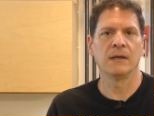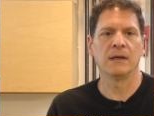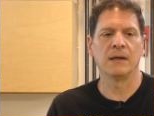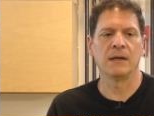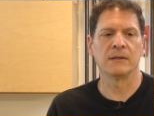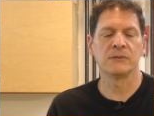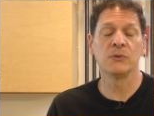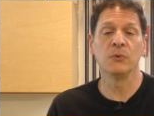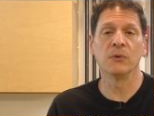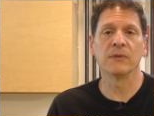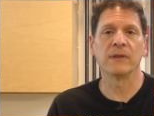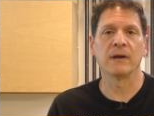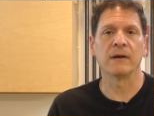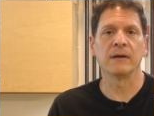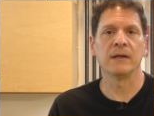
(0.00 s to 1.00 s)
uh,
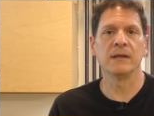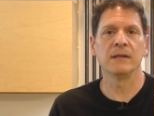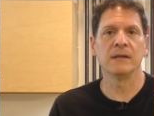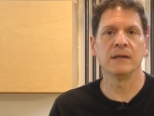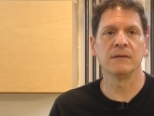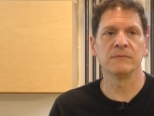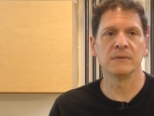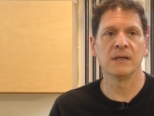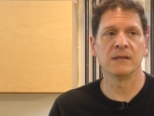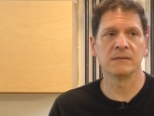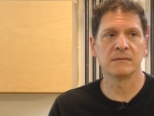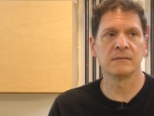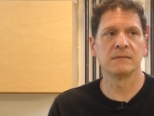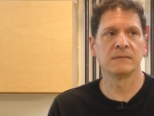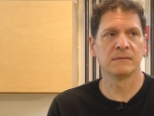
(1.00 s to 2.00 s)
tool there. It, it,
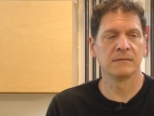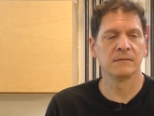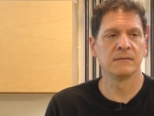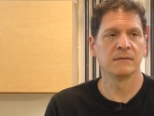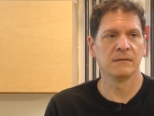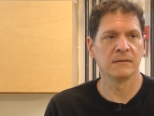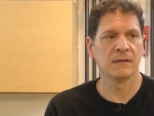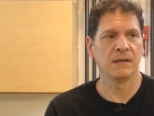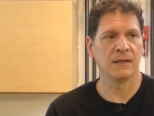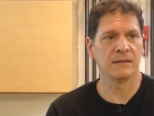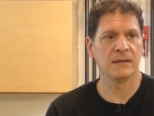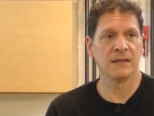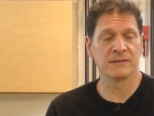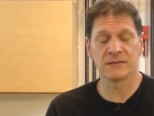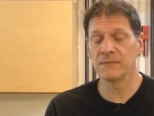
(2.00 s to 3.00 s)
it
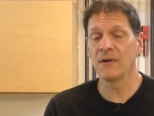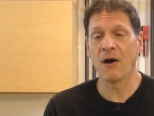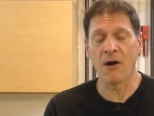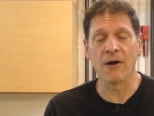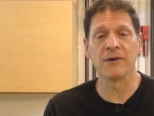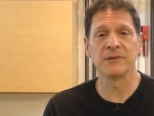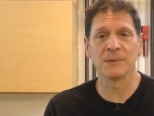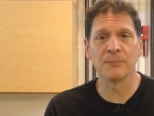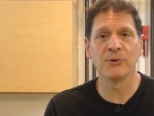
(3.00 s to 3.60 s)
it, it's hard to